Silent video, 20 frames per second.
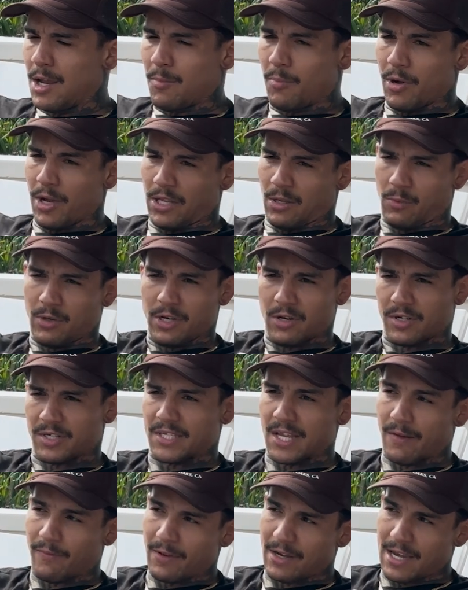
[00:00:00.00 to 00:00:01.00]
but when you're
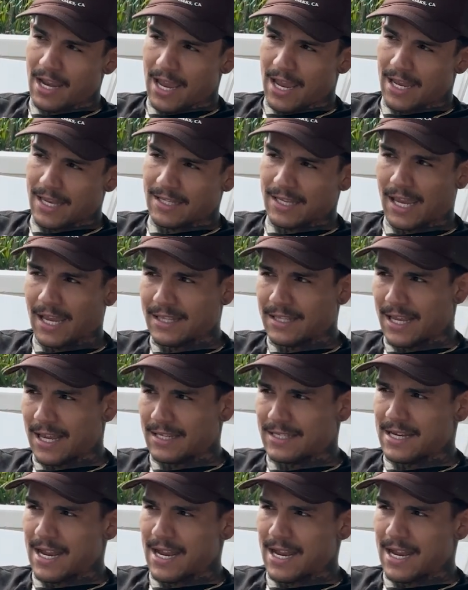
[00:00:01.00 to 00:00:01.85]
7 days, 8 days,